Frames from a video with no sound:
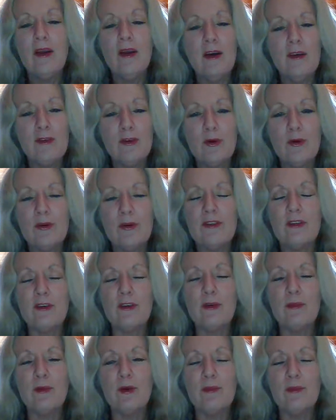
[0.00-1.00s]
Of course,
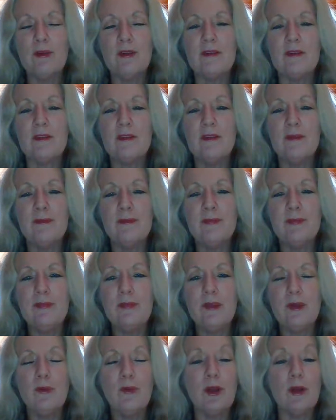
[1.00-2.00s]
there are moments
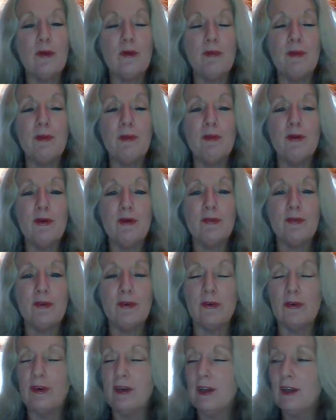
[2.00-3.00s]
when it would be
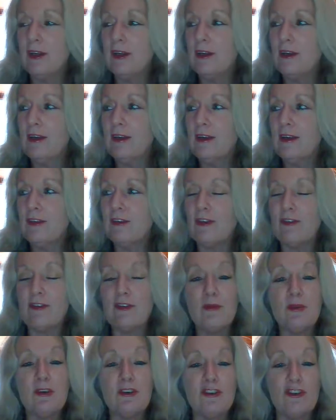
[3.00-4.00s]
beautiful to have
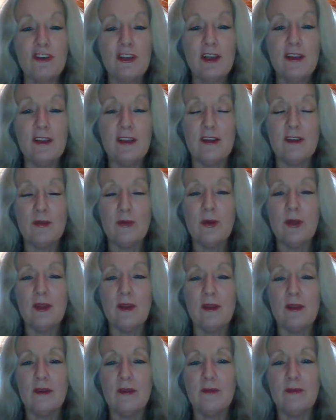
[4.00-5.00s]
someone to share things
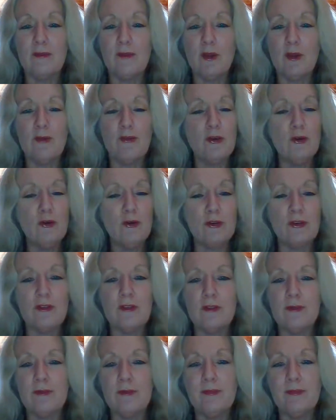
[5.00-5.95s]
with, of course.